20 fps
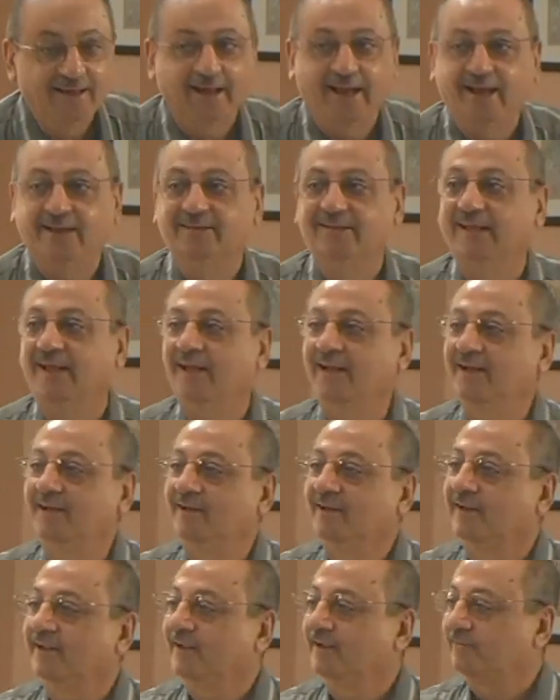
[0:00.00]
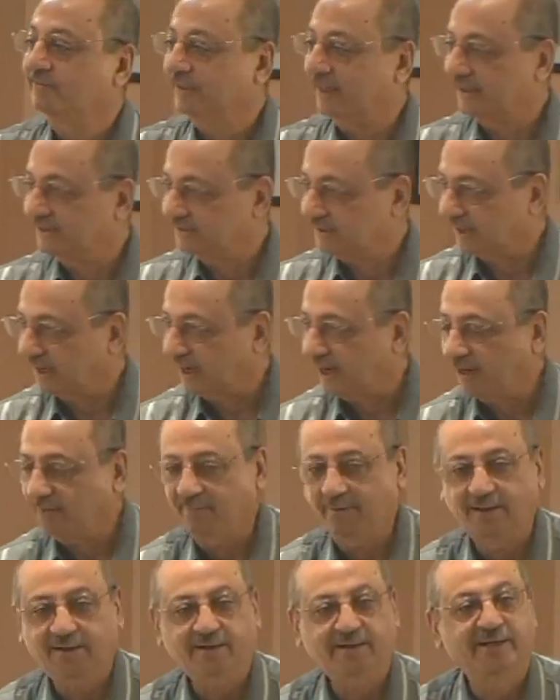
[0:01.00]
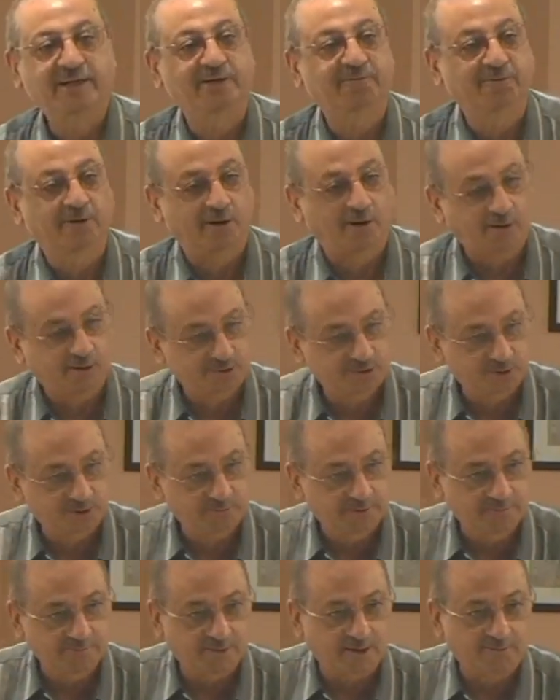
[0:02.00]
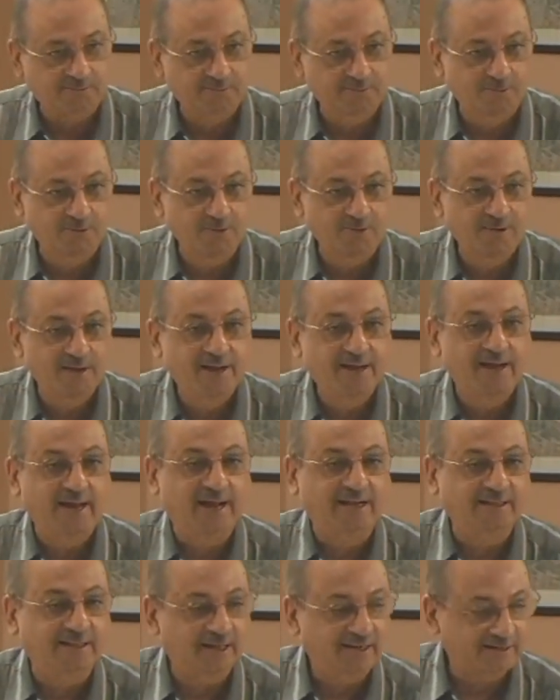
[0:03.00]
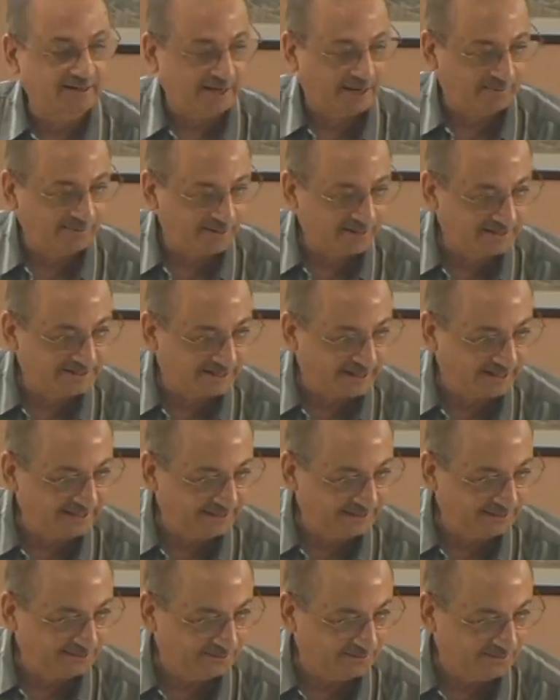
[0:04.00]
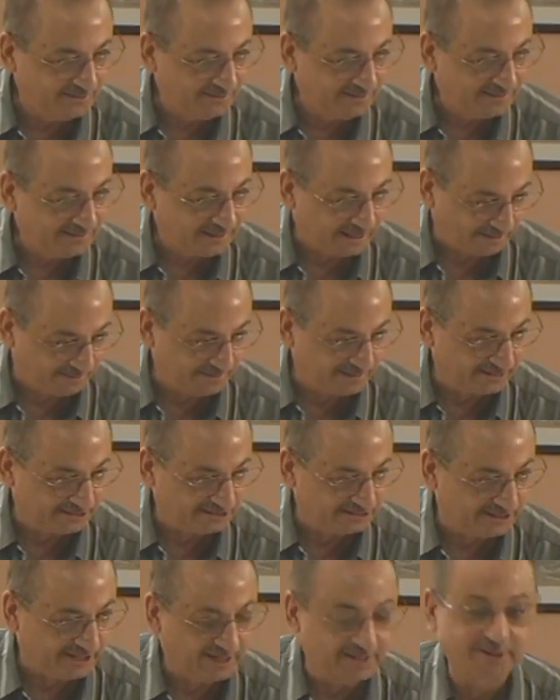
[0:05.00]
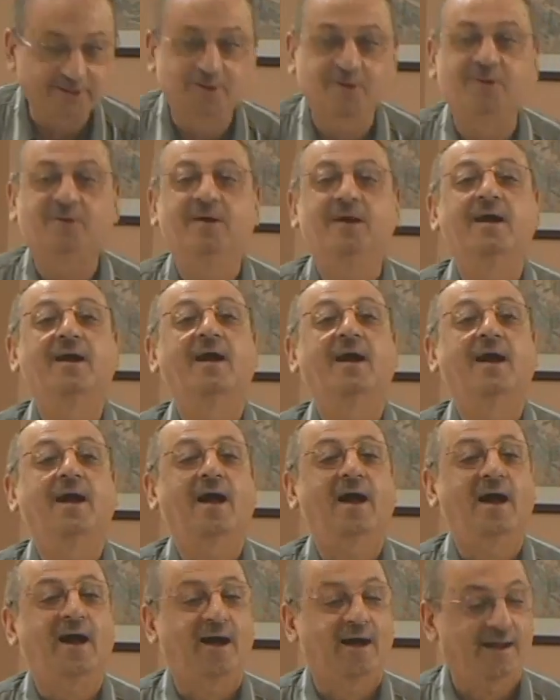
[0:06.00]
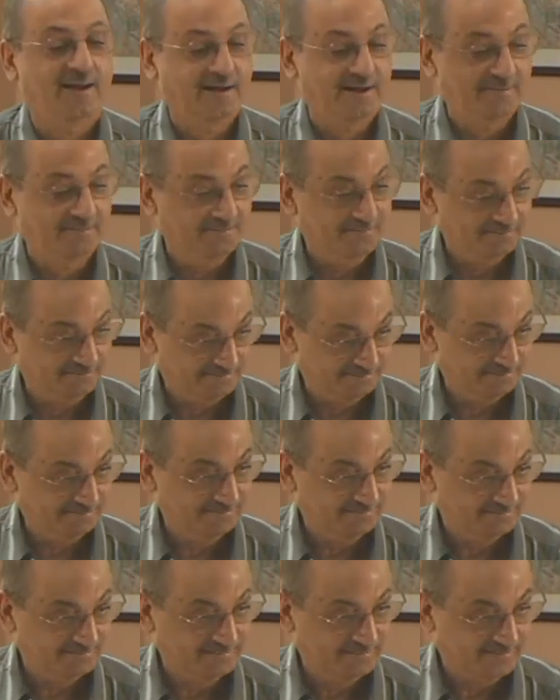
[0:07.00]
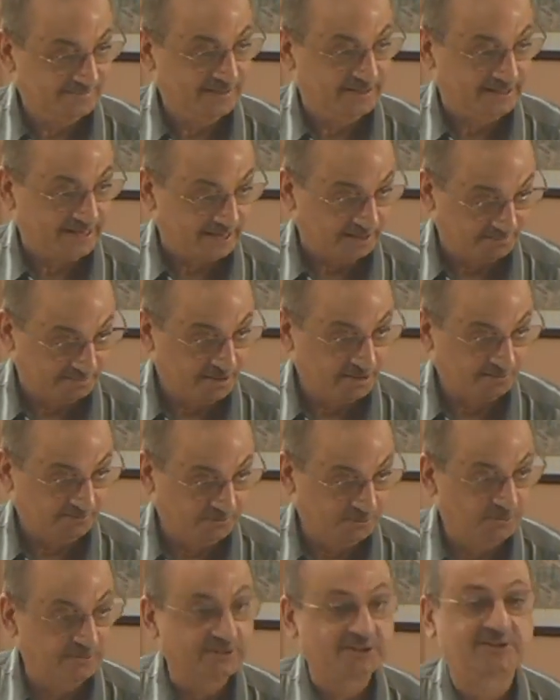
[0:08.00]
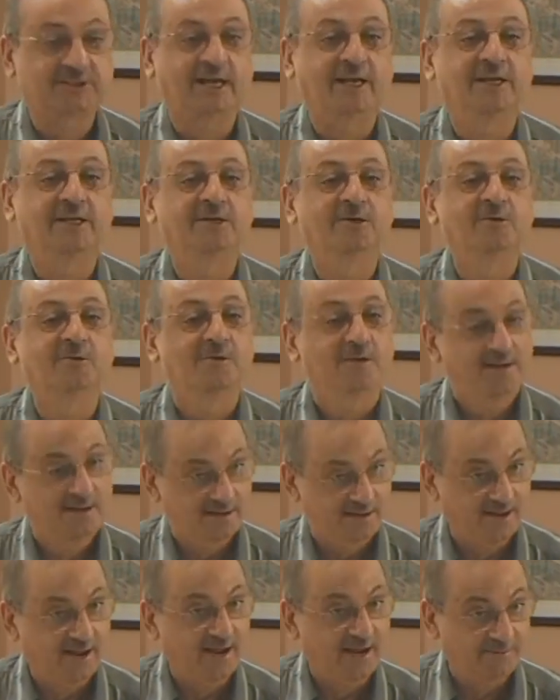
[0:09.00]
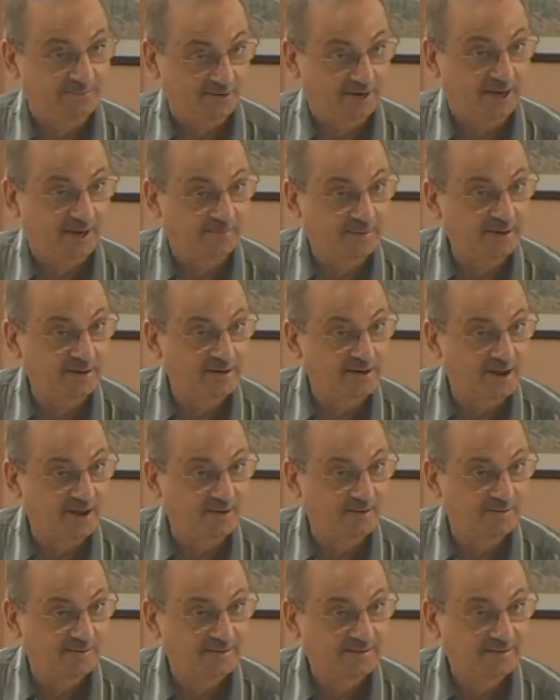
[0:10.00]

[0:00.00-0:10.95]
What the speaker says: And then if there is a khabar, it will also be marfu, and that khabar is telling you, I am. That marfu is telling you, I am khabar now.